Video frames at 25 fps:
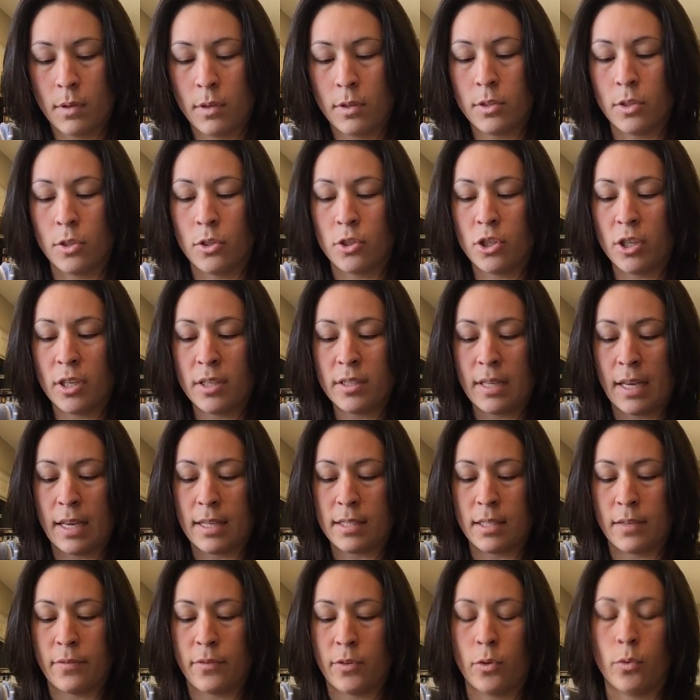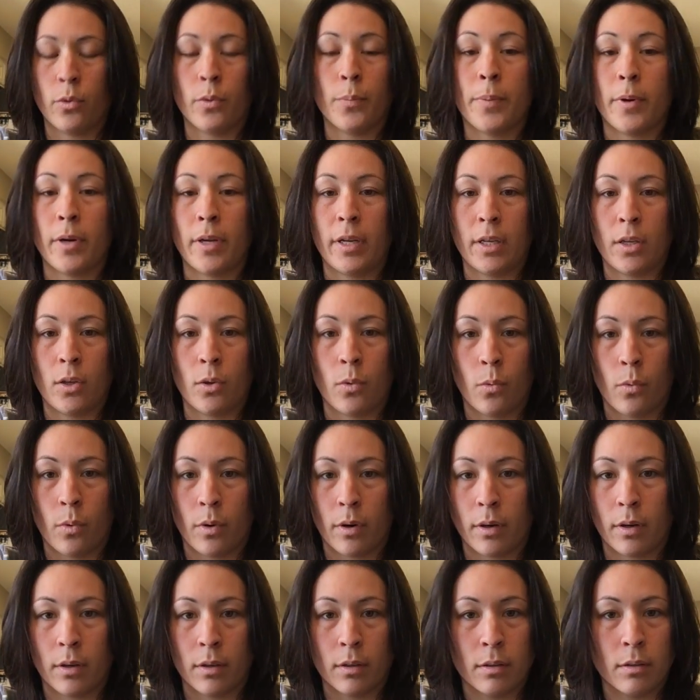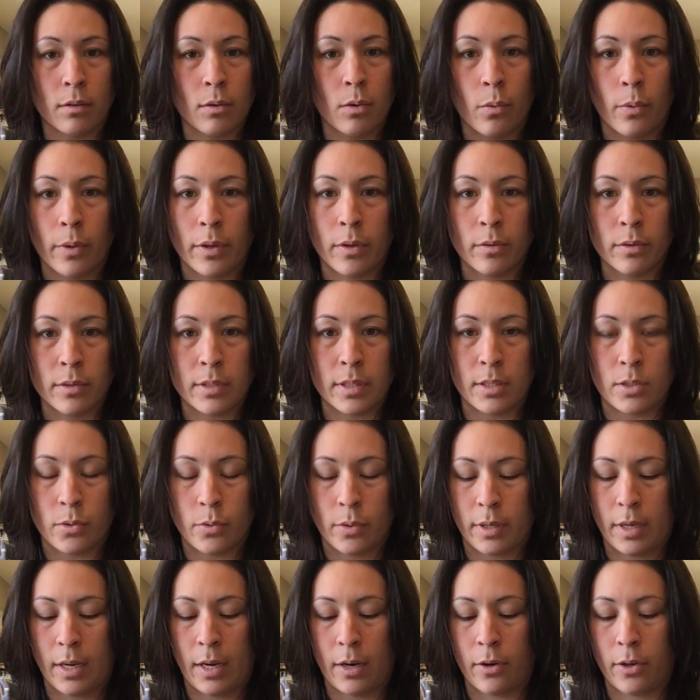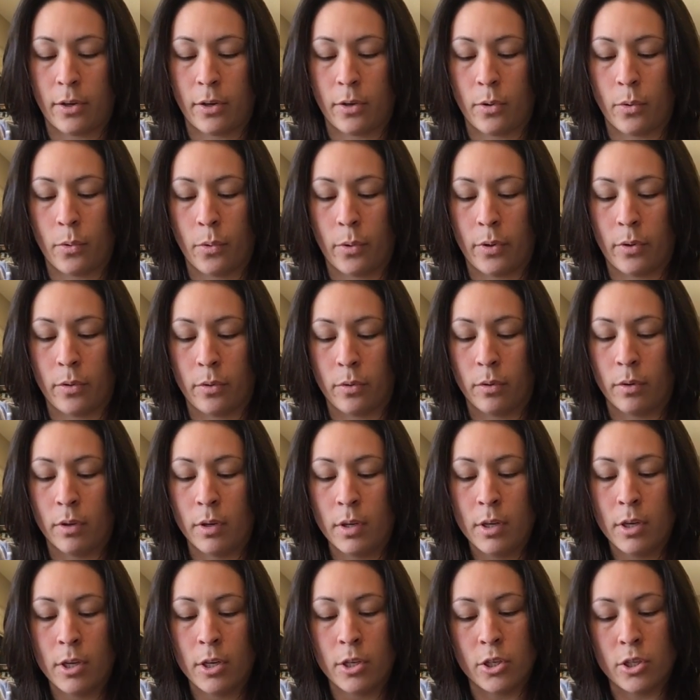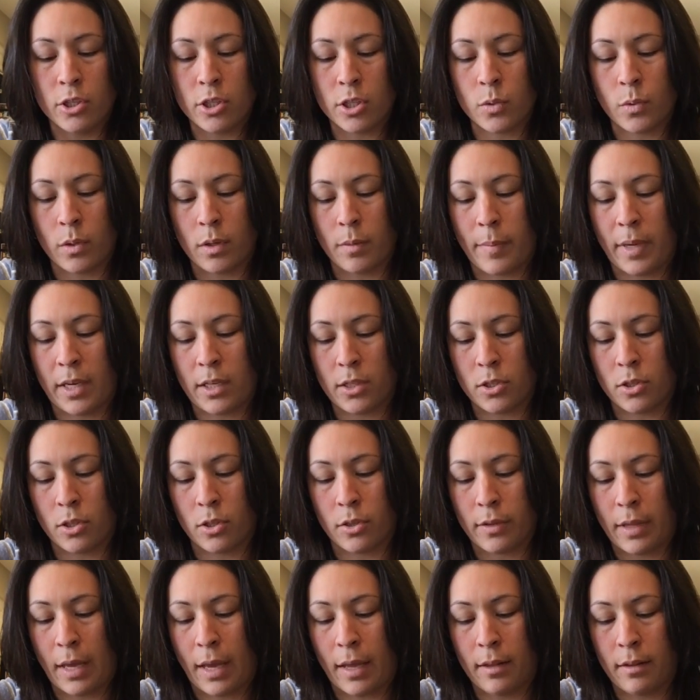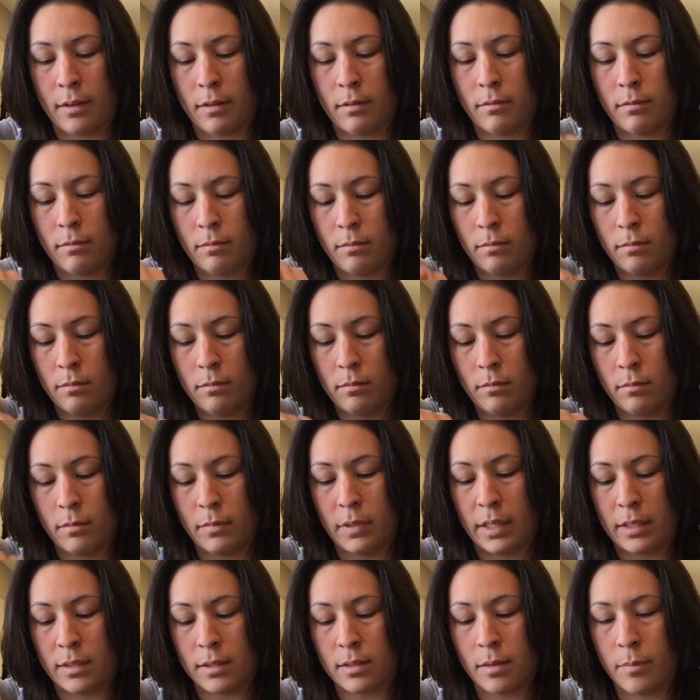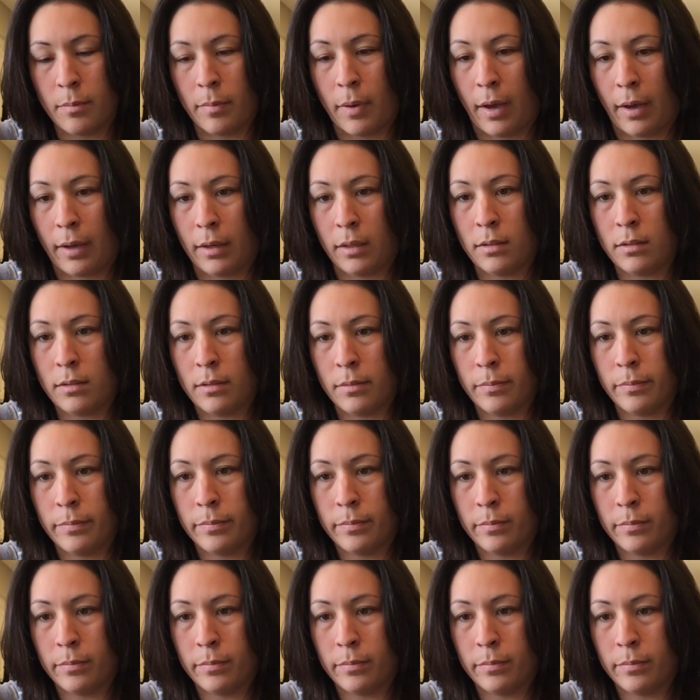So just as if you were putting your oils into a carrier oil, you just want to make sure that gets combined.